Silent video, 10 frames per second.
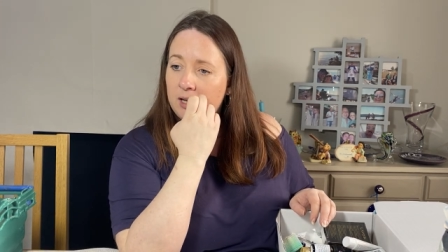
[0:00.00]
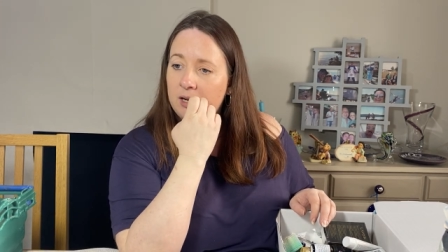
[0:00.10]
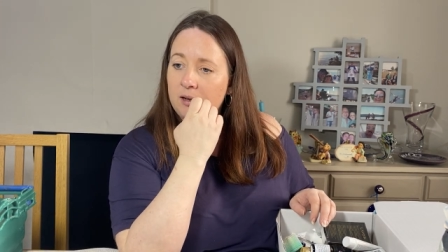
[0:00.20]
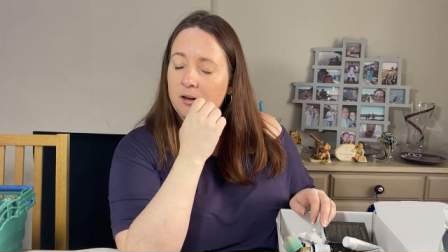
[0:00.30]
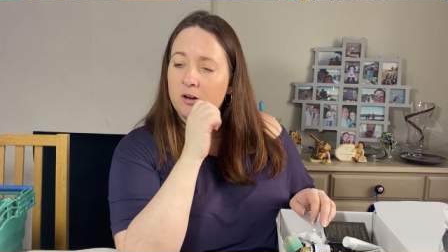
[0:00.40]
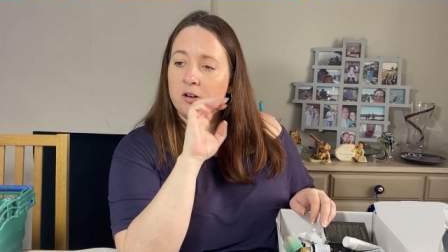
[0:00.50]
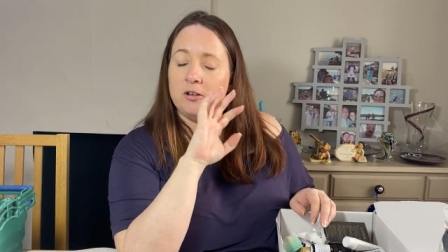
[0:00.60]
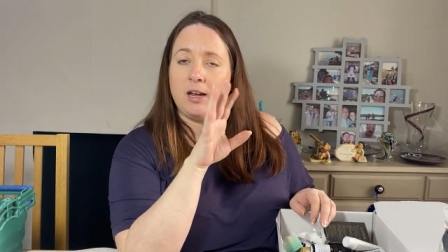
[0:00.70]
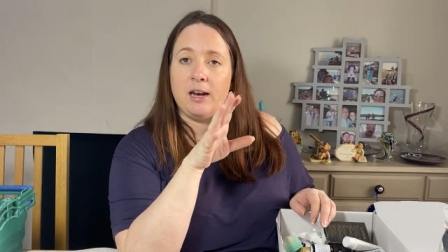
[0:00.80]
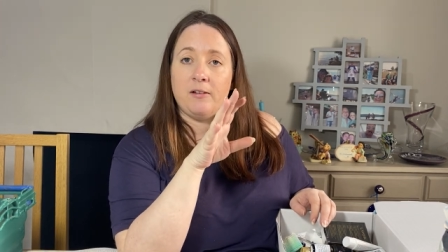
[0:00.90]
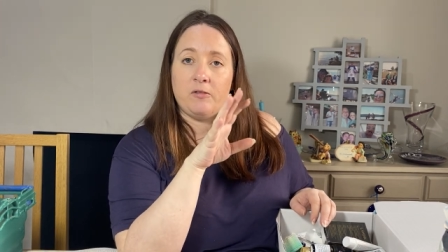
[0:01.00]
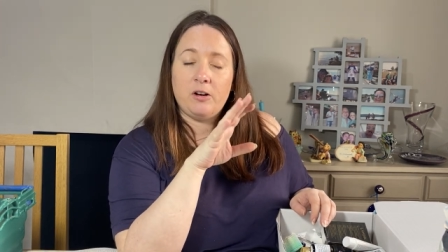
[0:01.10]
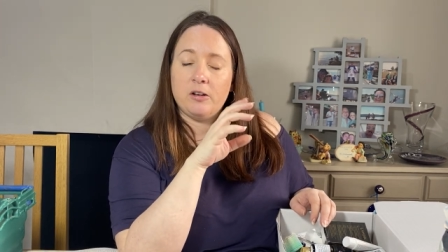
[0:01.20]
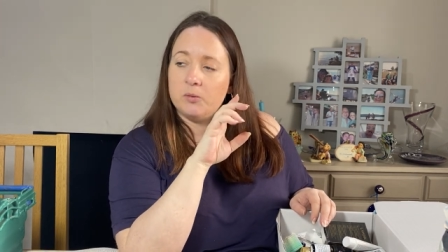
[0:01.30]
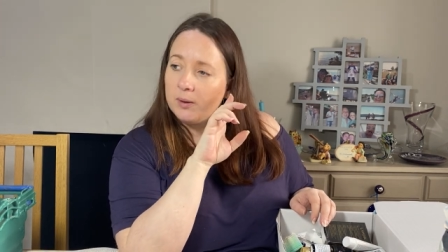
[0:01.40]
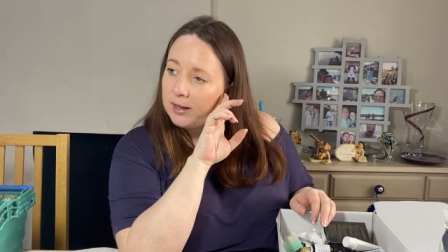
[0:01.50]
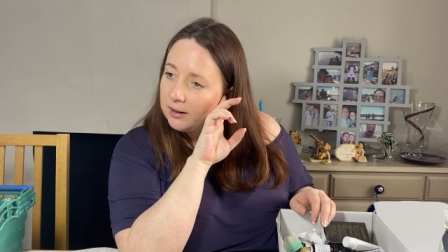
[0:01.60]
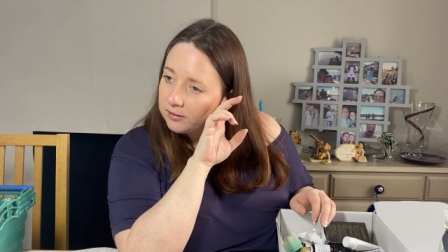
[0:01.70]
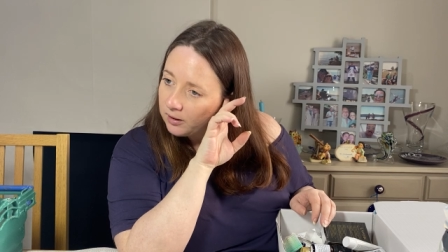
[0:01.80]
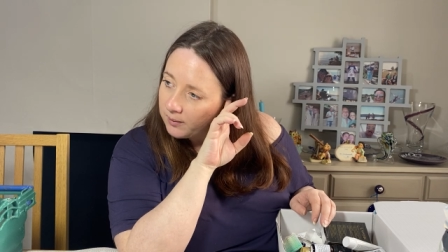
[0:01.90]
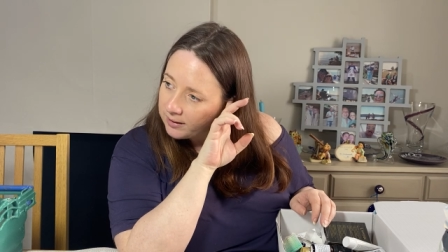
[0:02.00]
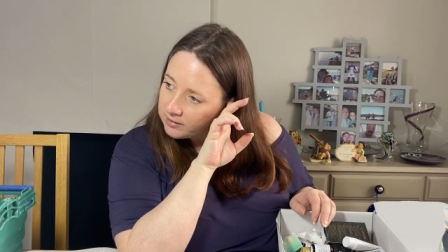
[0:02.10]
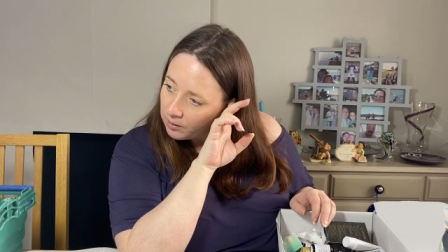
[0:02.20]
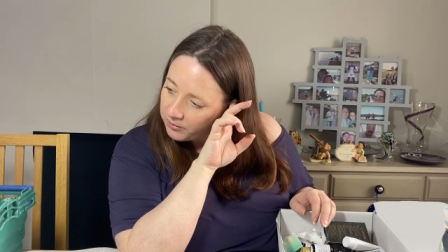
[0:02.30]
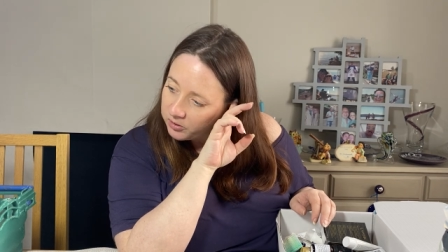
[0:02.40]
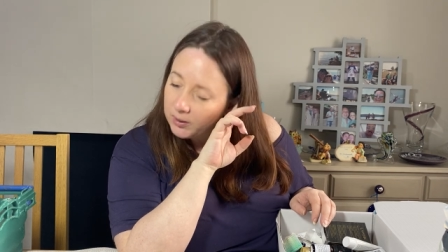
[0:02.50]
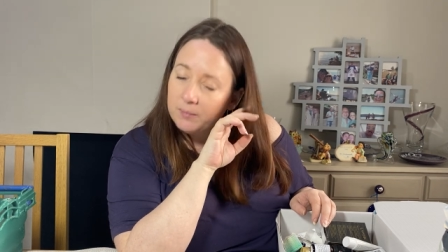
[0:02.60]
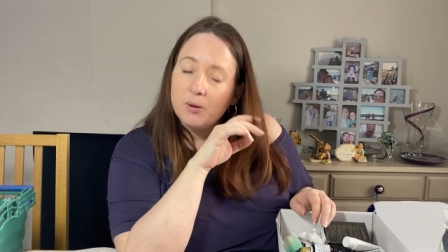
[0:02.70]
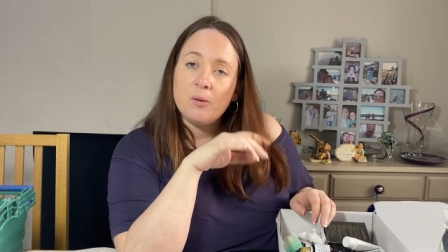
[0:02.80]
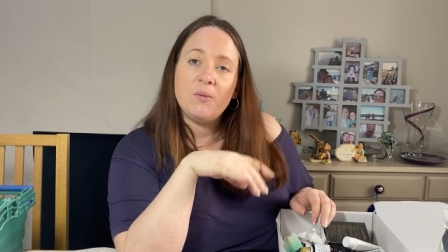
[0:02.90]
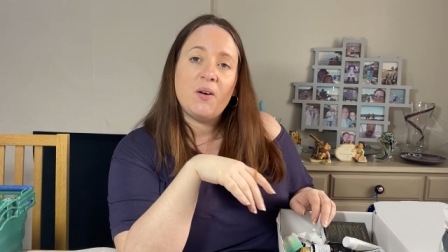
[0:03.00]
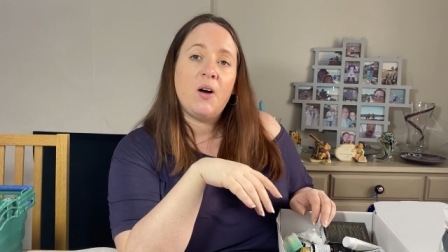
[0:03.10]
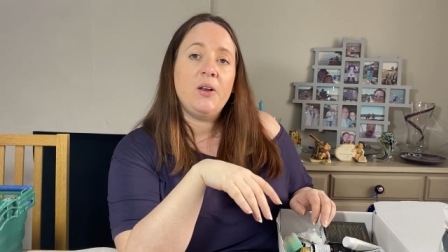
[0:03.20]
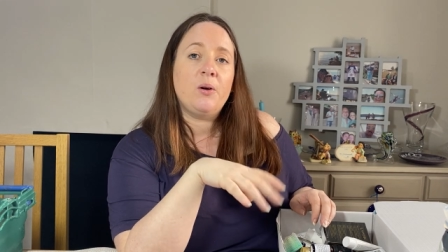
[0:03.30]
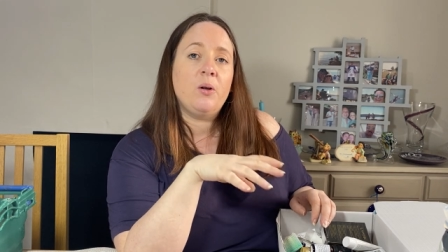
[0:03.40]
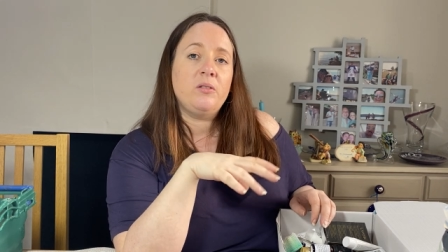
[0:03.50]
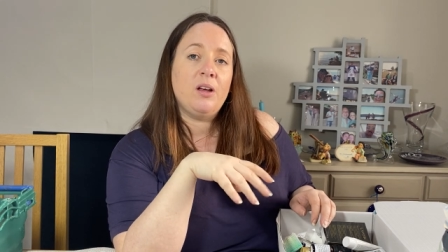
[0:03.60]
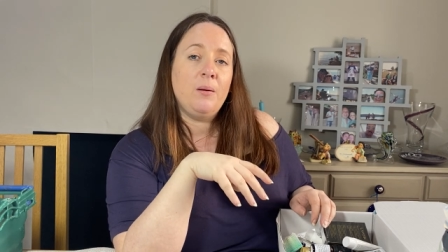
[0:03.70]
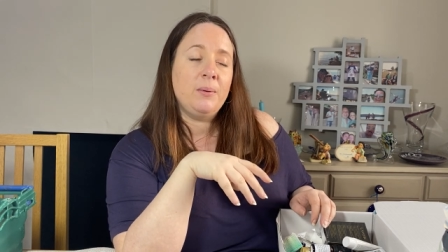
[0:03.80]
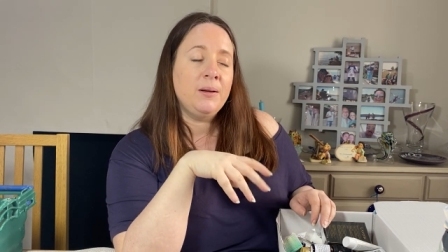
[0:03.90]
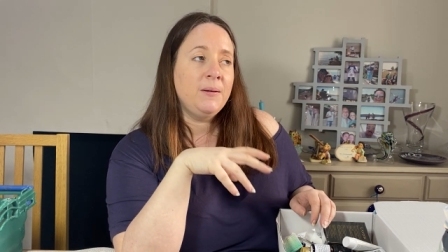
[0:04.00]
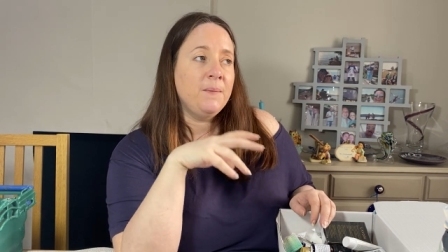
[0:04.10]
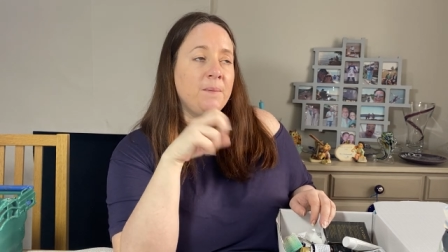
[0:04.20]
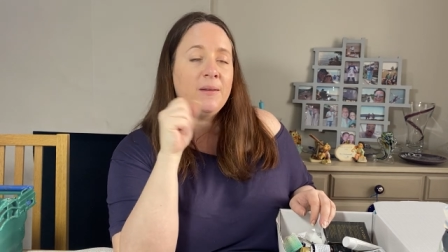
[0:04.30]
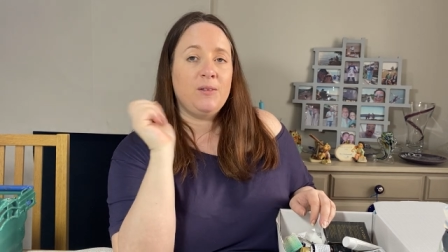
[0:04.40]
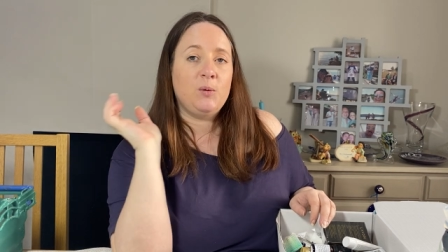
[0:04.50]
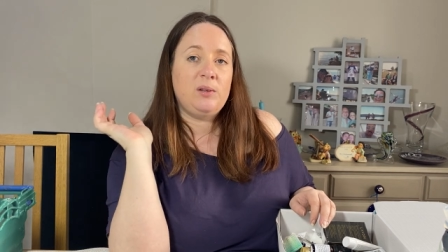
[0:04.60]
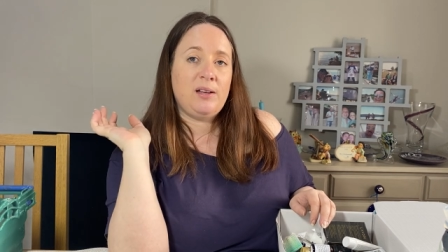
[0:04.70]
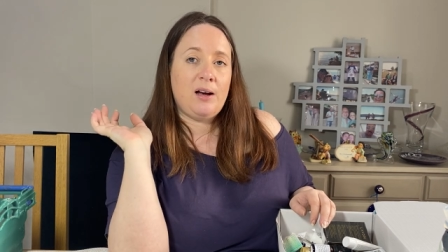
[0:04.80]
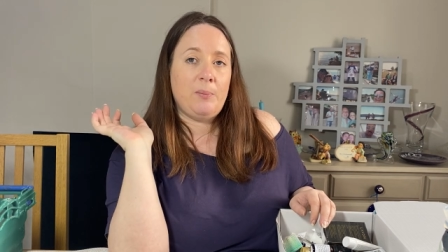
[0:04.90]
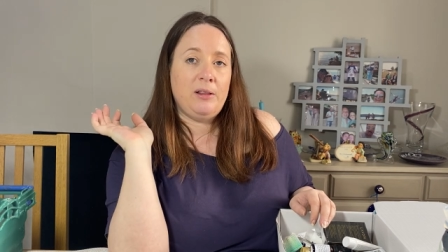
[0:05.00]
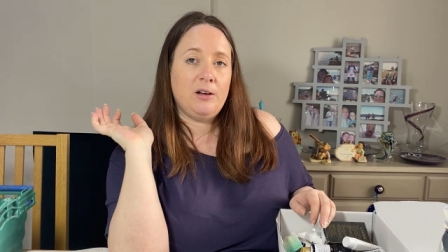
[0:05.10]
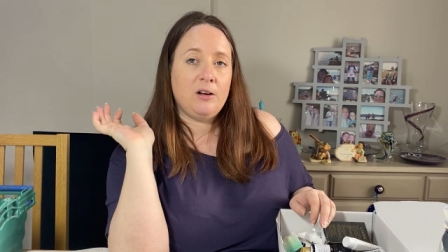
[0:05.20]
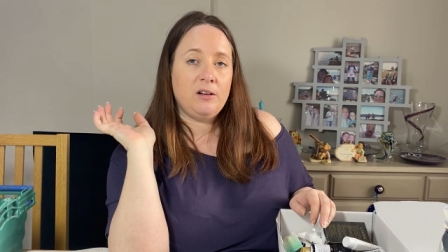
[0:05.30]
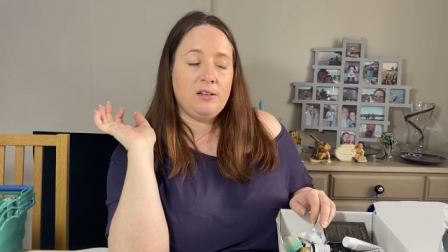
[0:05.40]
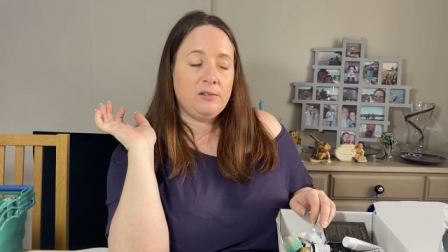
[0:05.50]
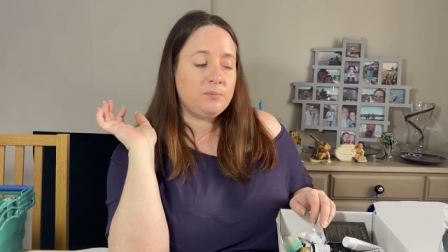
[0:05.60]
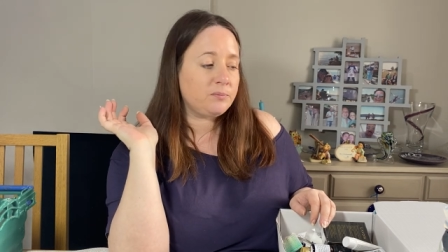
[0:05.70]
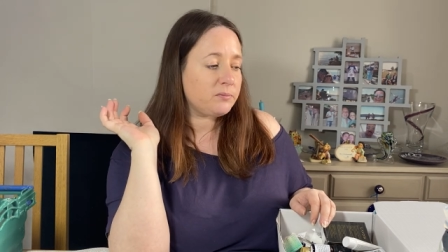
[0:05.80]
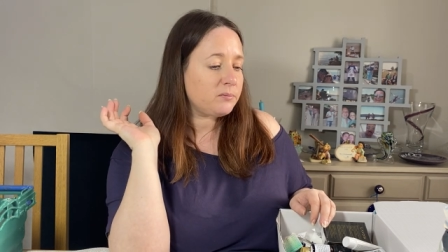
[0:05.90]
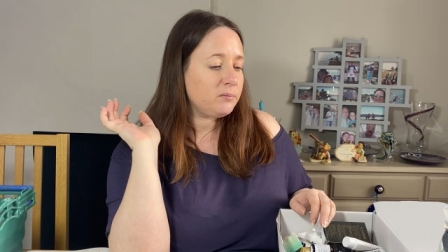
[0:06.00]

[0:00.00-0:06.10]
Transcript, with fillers: and I couldn't get it for last week so it had to come this week but we've hired a hot tub it's all set up in the garden